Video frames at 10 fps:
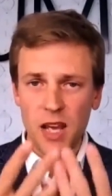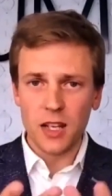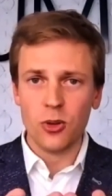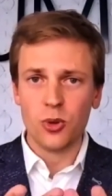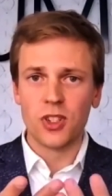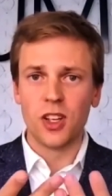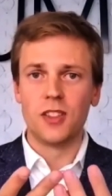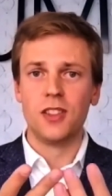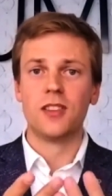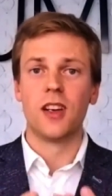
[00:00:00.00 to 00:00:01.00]
many use
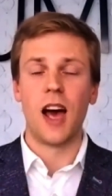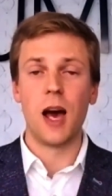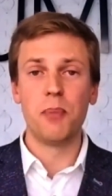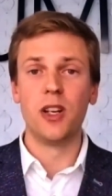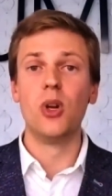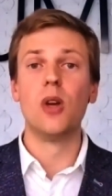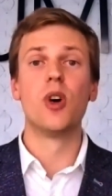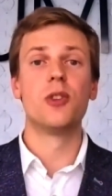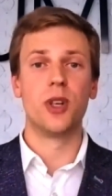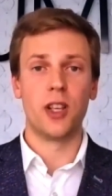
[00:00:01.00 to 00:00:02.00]
cases happen
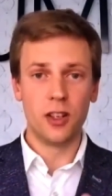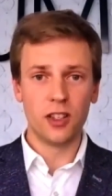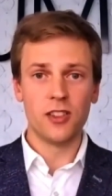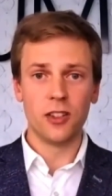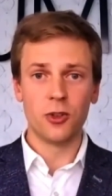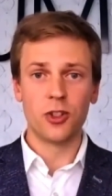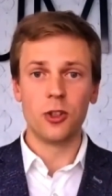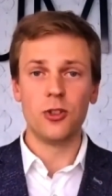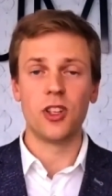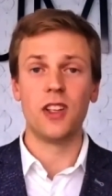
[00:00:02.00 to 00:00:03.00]
only once per year, these
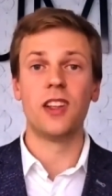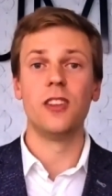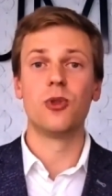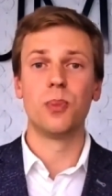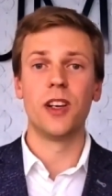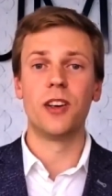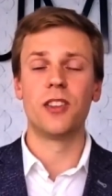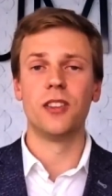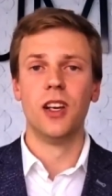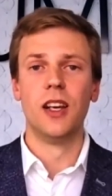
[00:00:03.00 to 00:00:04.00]
negotiations, and then
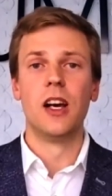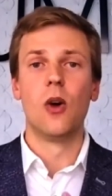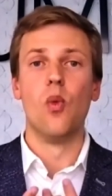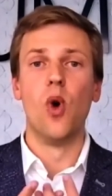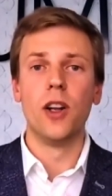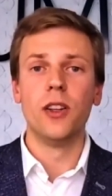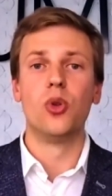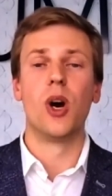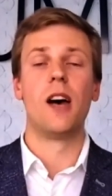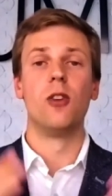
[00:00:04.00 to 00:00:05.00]
suppliers
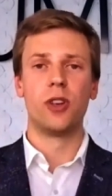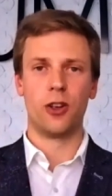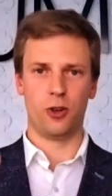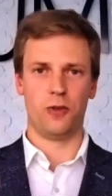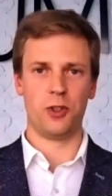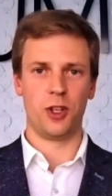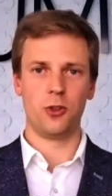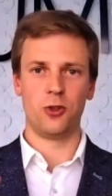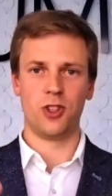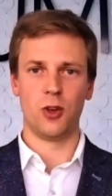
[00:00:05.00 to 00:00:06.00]
want to have longer
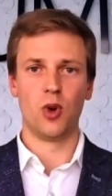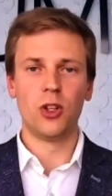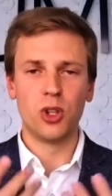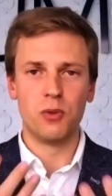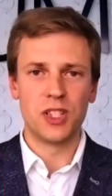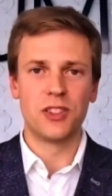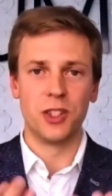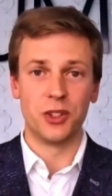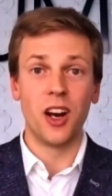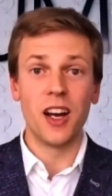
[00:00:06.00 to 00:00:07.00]
conversations. They want to
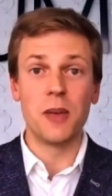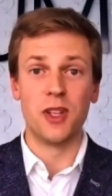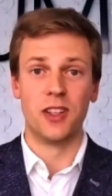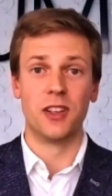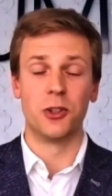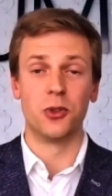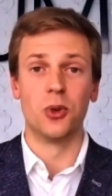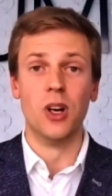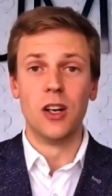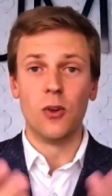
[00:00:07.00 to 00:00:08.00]
invest their time in there
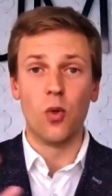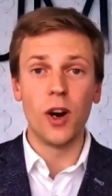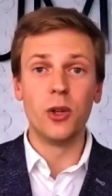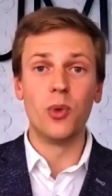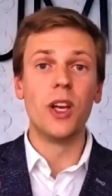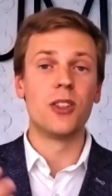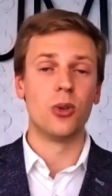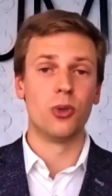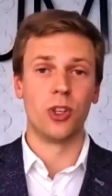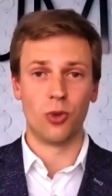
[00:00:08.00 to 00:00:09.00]
to find
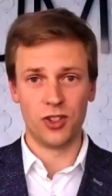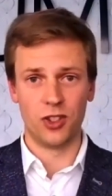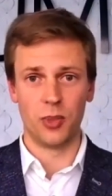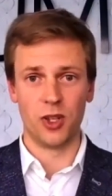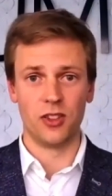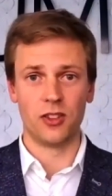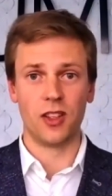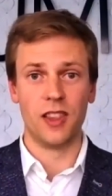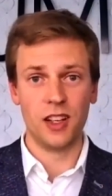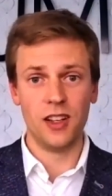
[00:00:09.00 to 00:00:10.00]
ways how to increase their
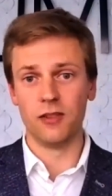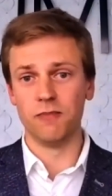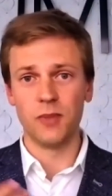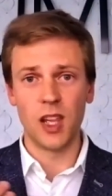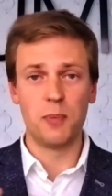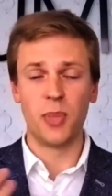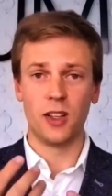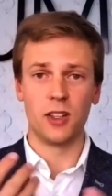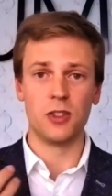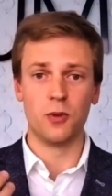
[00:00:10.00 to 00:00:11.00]
business. And then
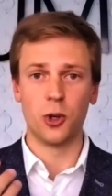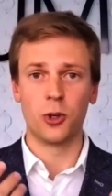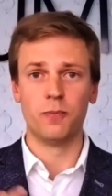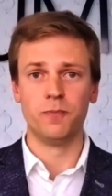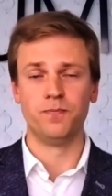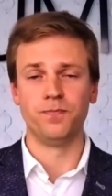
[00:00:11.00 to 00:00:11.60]
API doesn't work.